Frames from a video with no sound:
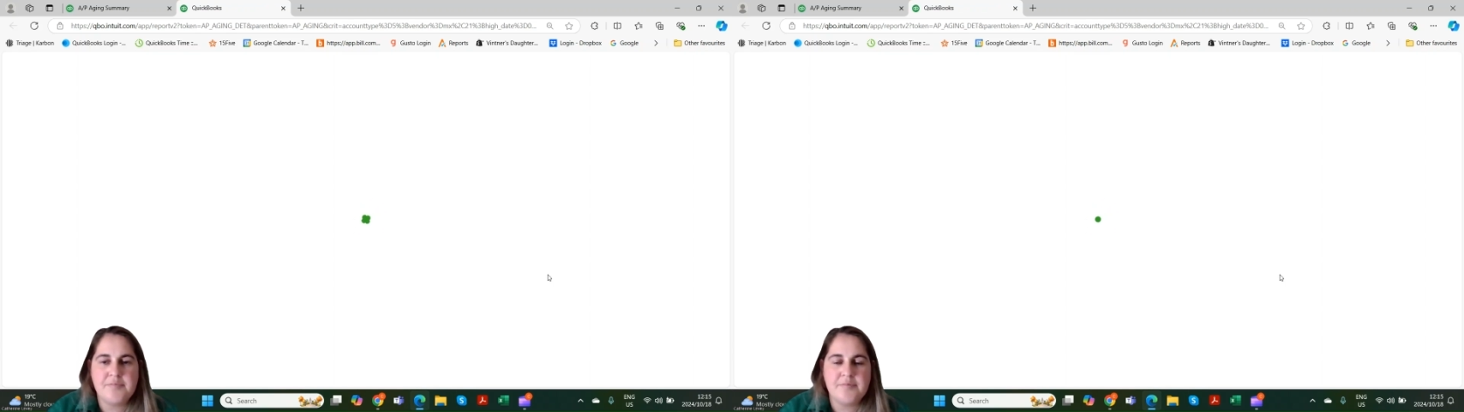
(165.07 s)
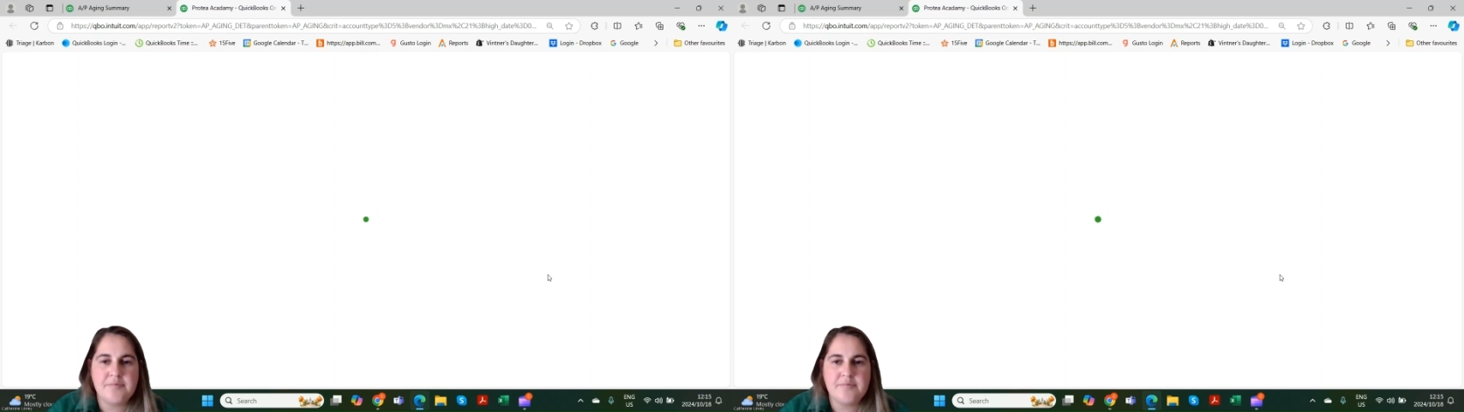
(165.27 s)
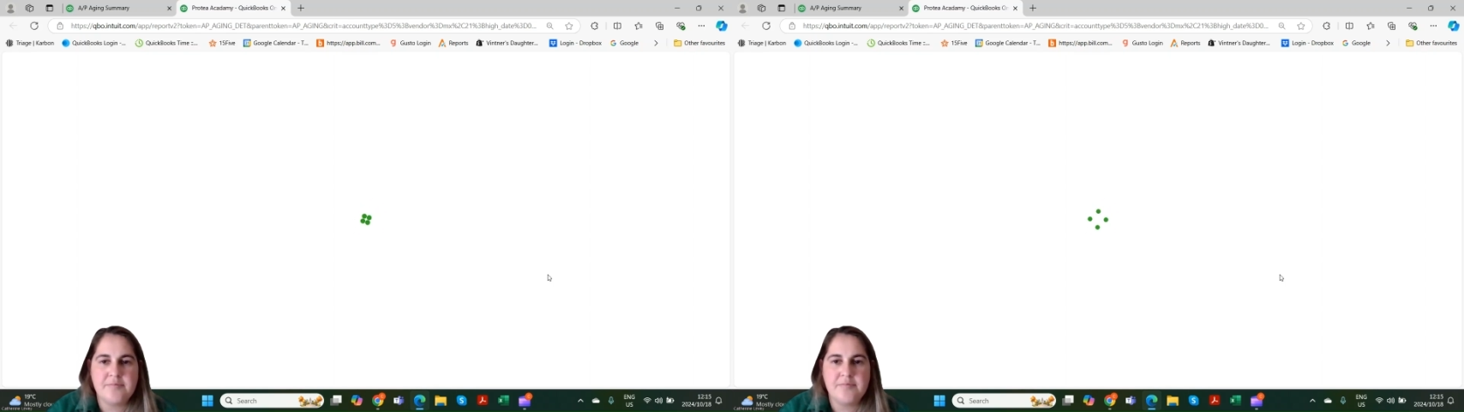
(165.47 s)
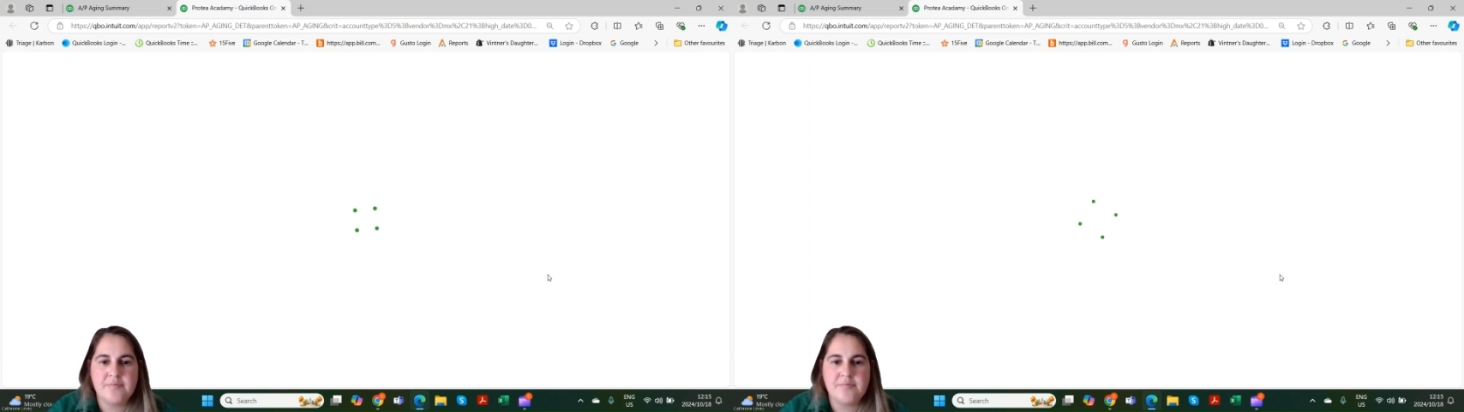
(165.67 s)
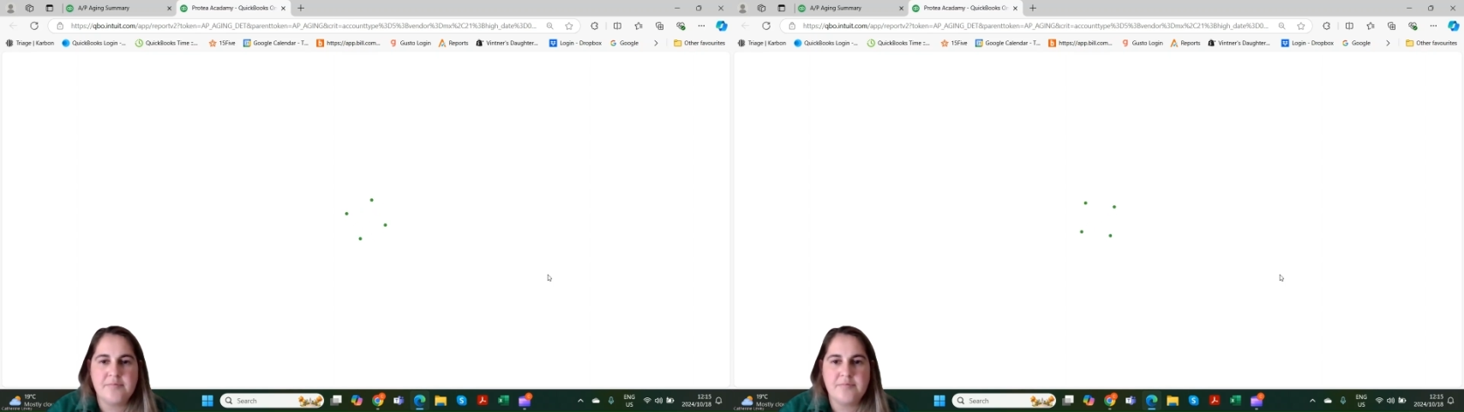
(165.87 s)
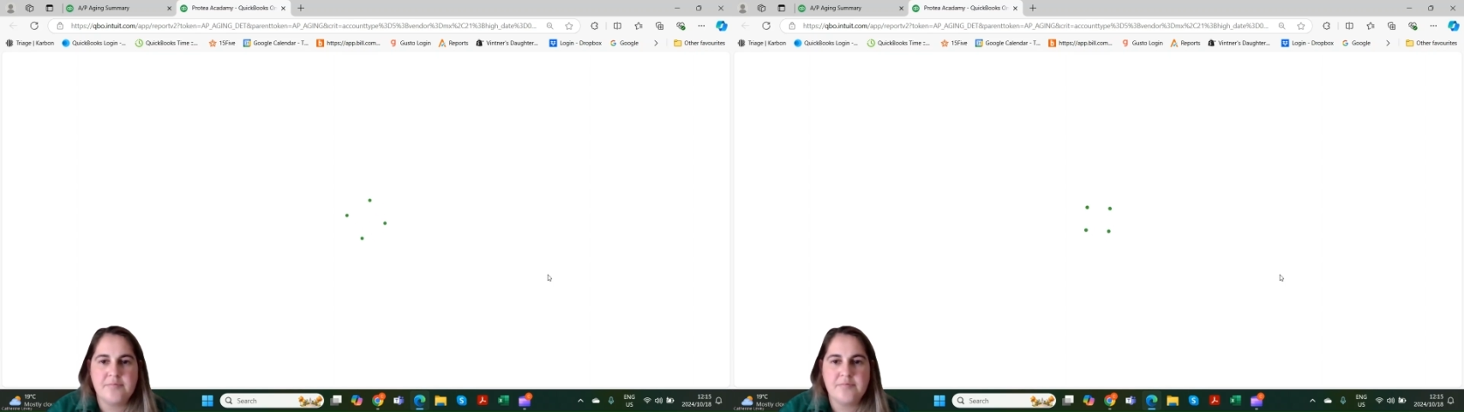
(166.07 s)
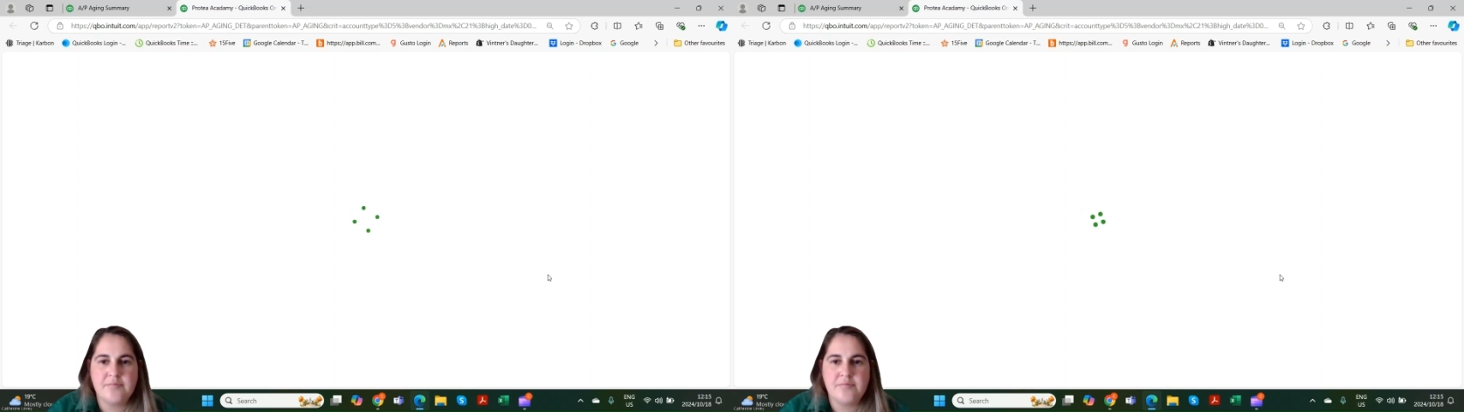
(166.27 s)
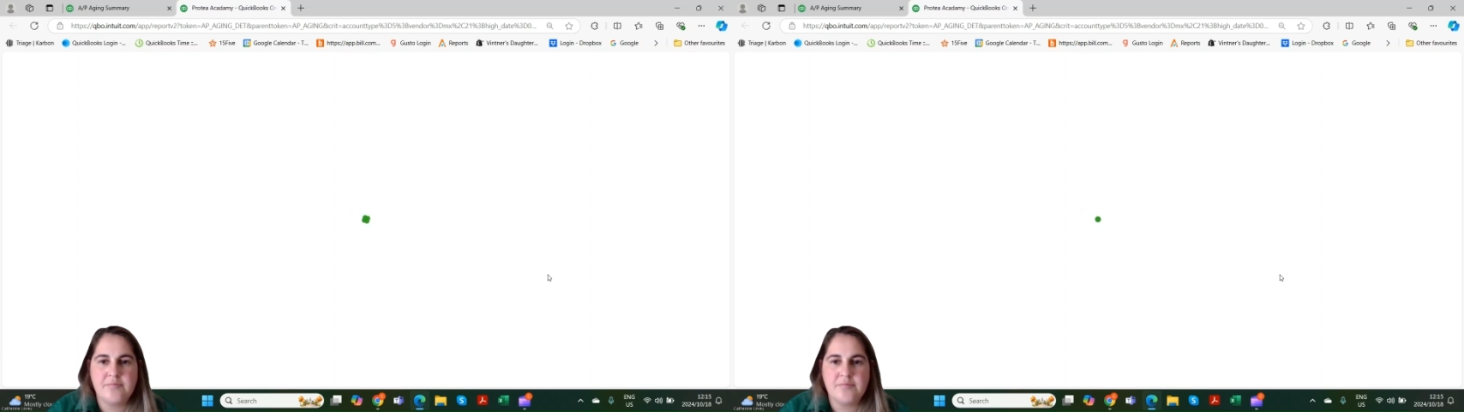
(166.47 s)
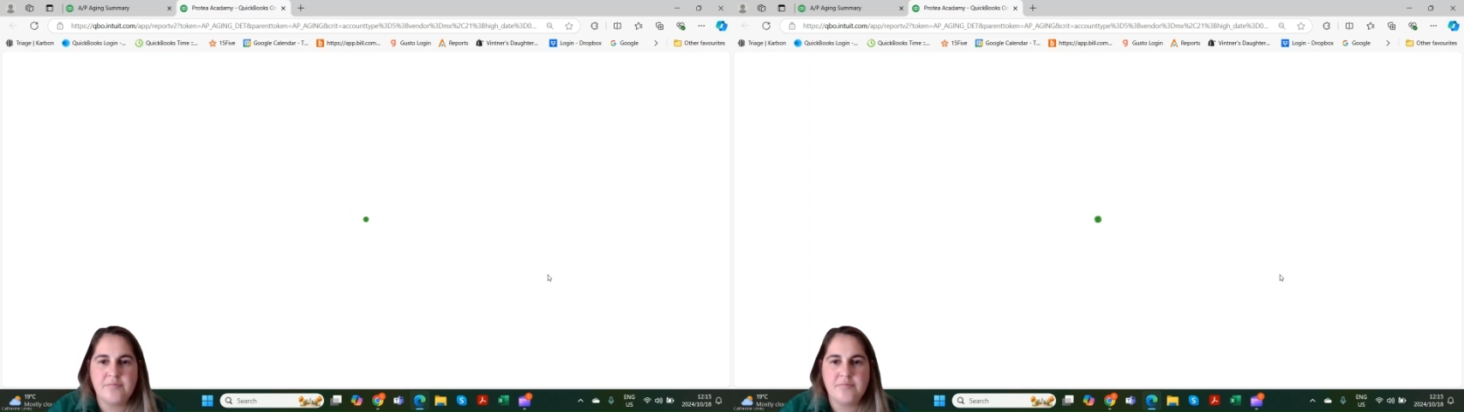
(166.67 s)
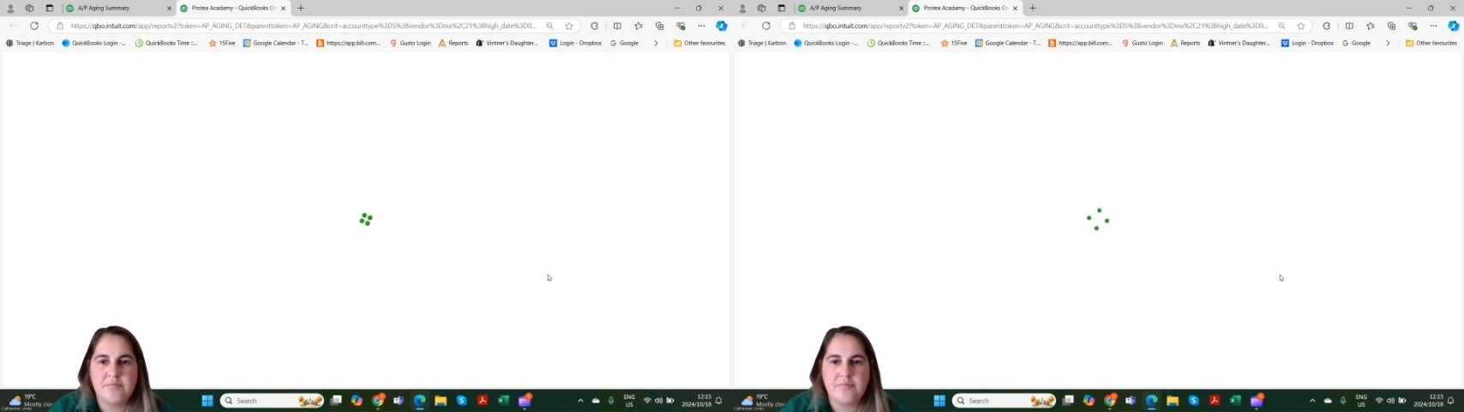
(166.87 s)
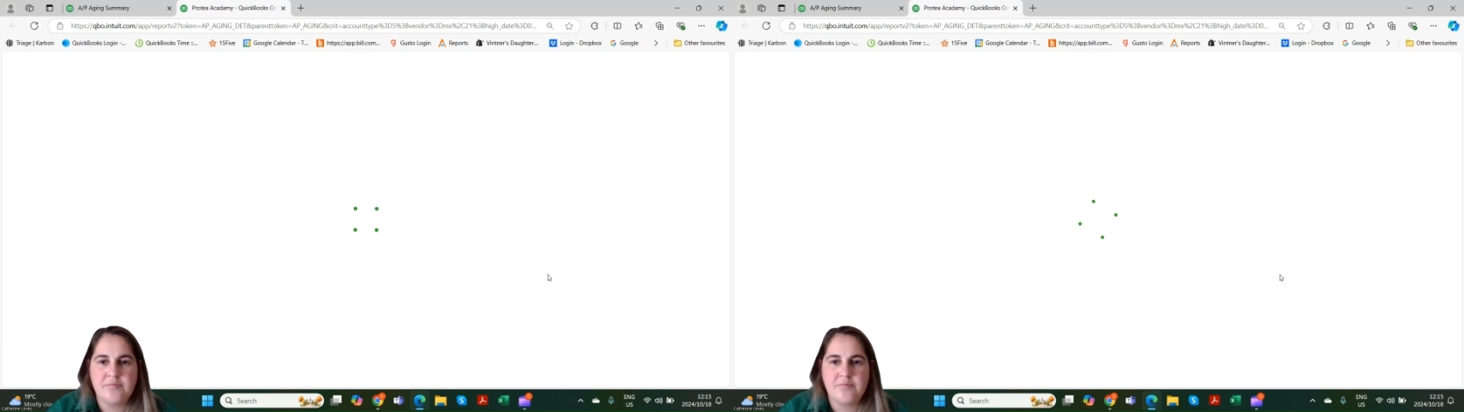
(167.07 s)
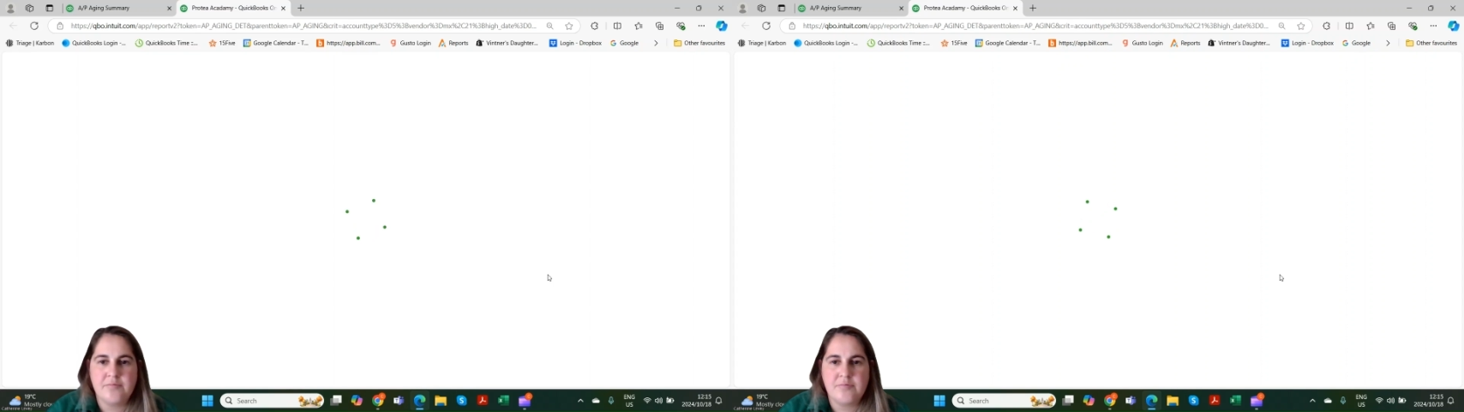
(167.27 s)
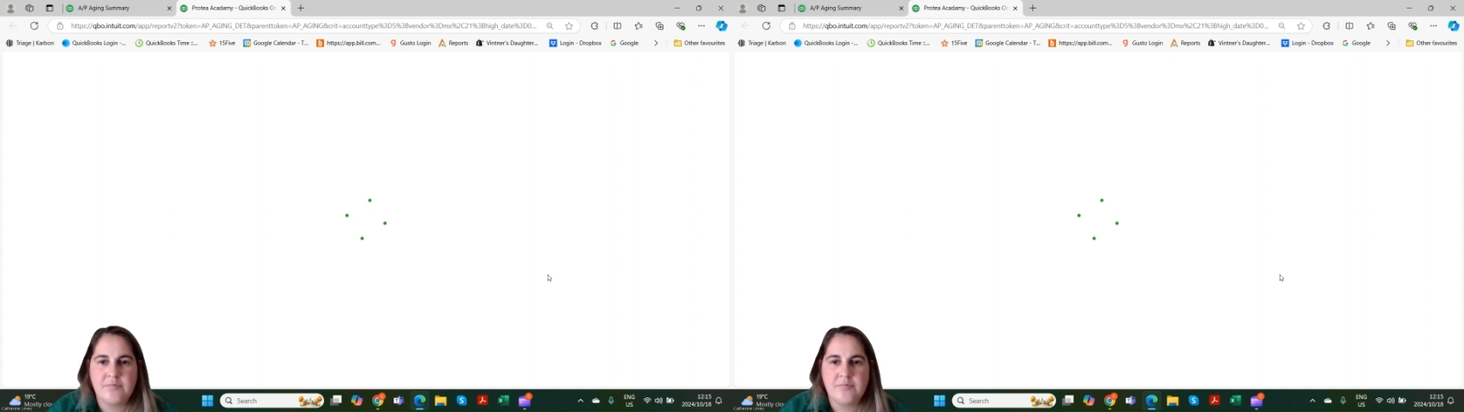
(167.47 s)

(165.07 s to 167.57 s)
(no one is talking)